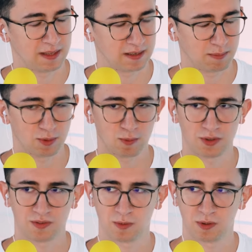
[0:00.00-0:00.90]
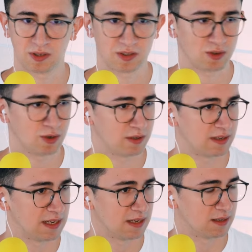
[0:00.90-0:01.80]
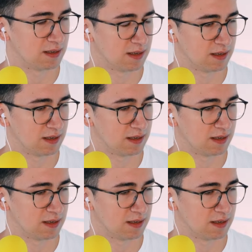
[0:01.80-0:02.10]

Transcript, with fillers: think the book was called The